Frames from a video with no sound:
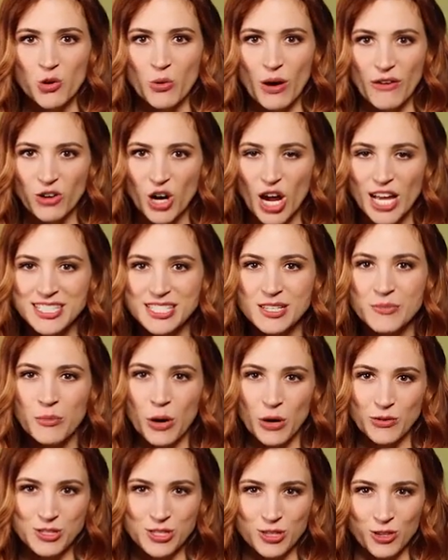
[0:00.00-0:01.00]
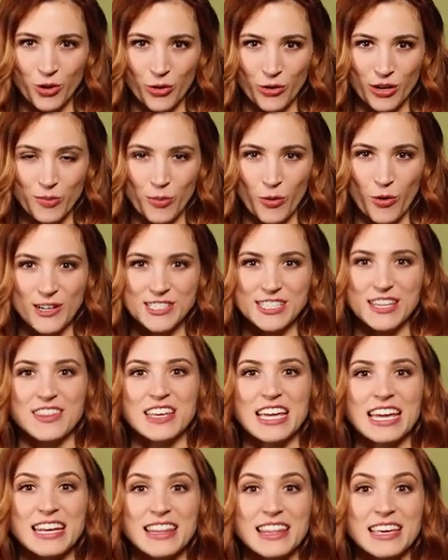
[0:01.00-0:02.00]
whoever has the most glory points at
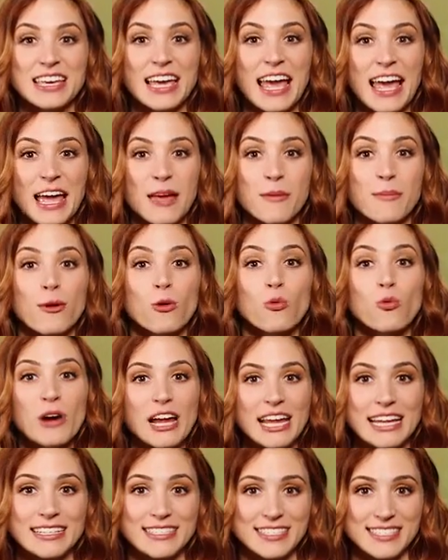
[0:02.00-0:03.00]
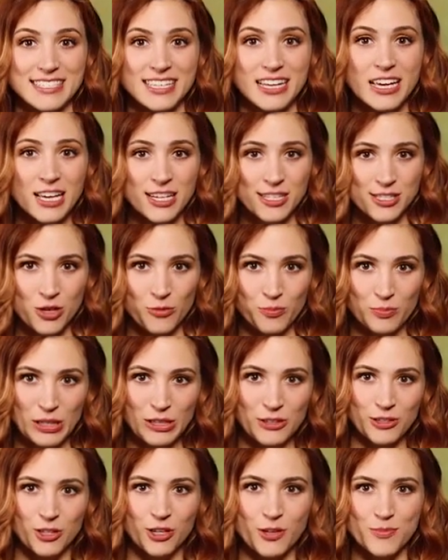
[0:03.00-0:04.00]
the end of the game wins, so
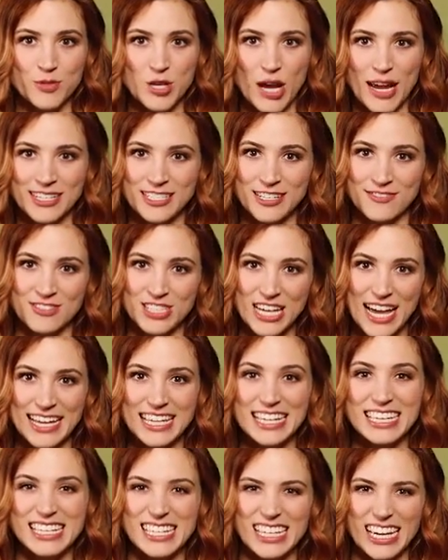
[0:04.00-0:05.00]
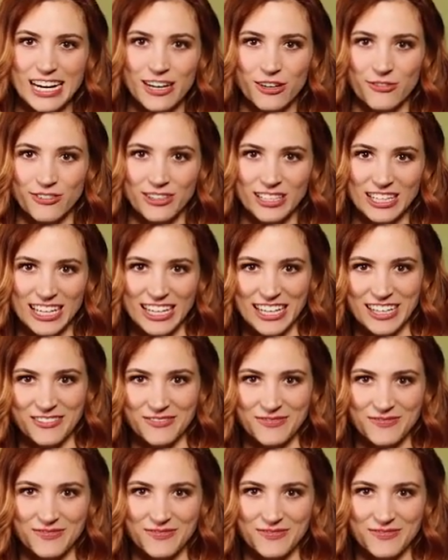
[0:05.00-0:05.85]
build your objective deck carefully.